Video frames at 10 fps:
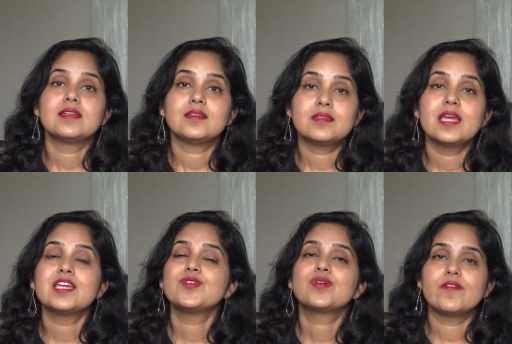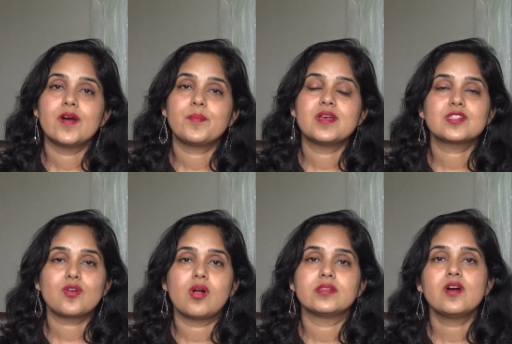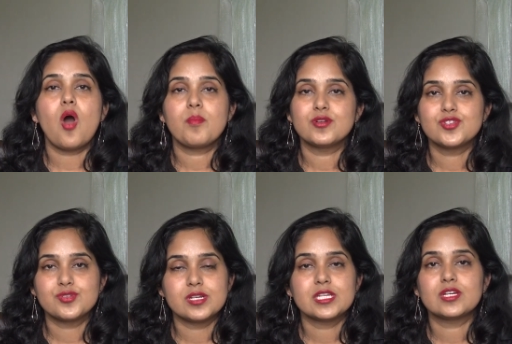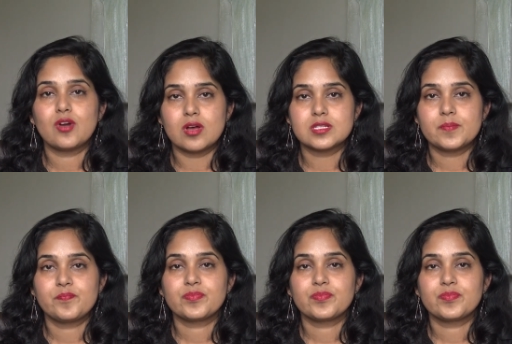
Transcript: The thing you give up is called the opportunity cost.